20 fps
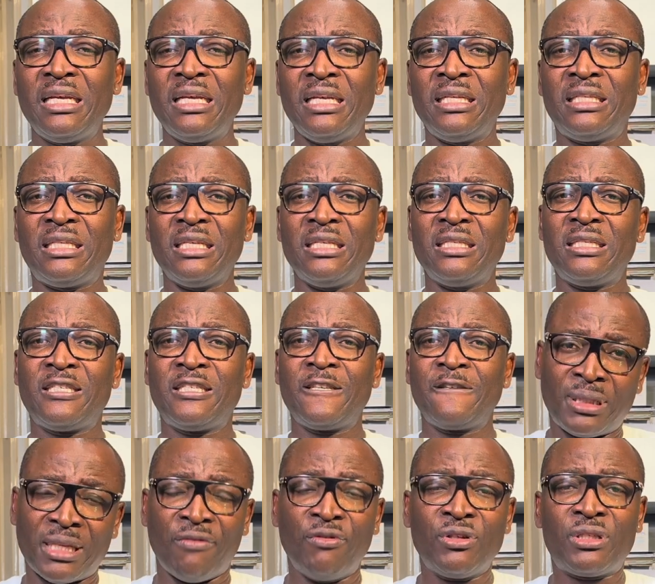It is
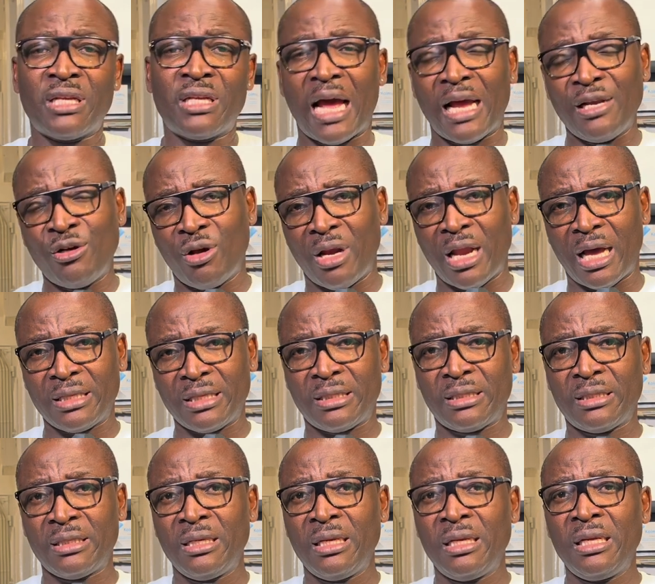
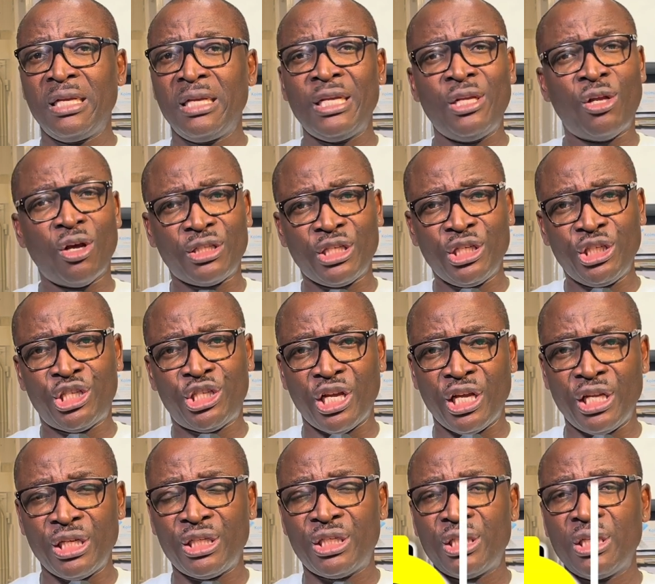$79. It doesn't
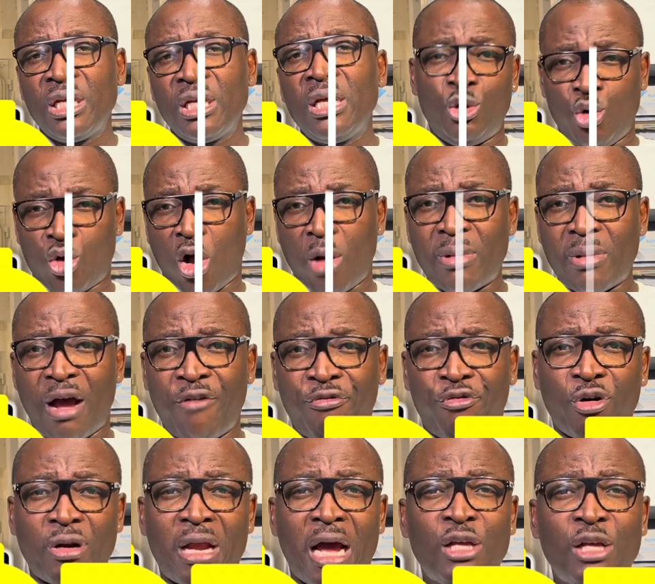change. You come down
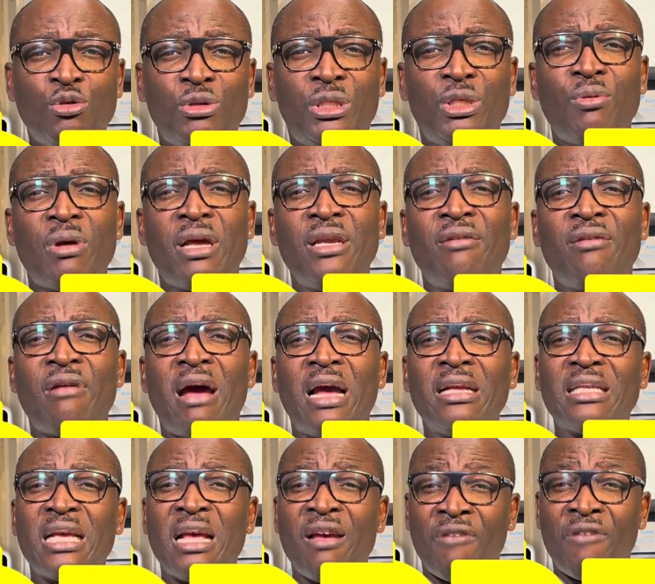further, you see where they
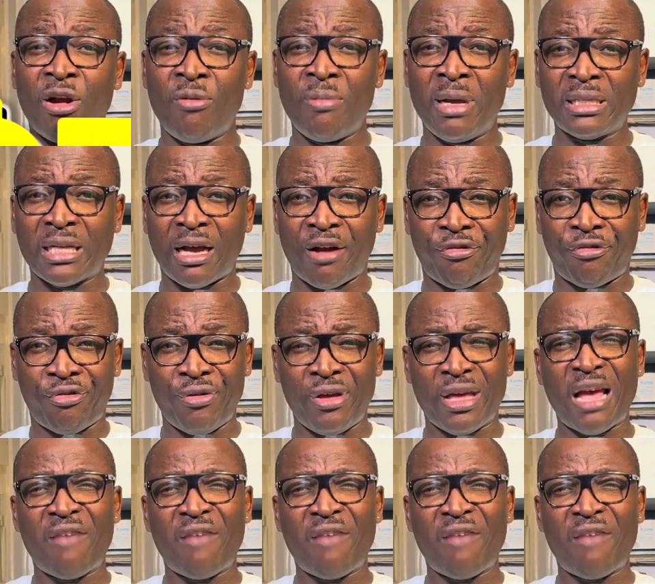write environmental fee.